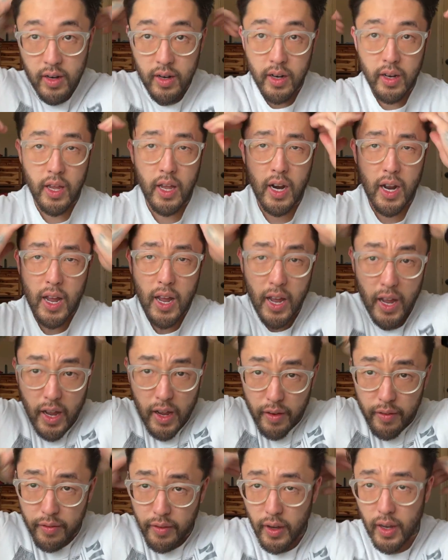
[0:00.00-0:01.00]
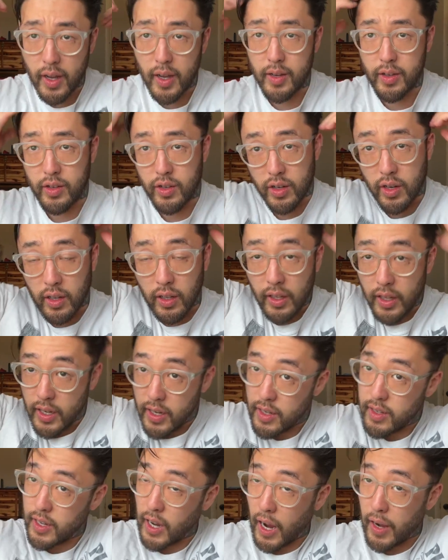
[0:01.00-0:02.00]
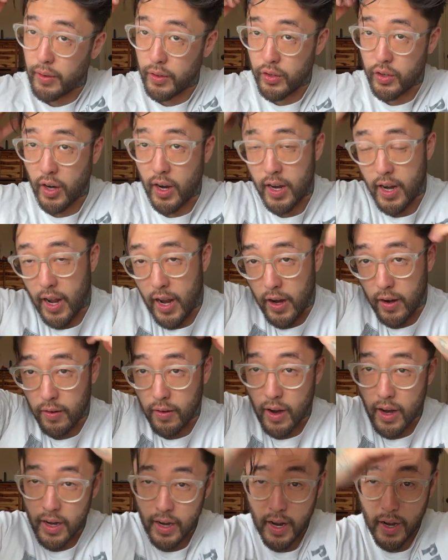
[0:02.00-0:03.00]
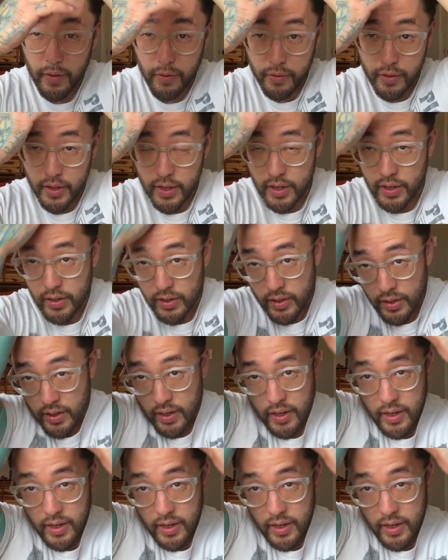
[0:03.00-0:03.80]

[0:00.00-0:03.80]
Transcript: And I have clean towel dried hair right now for this.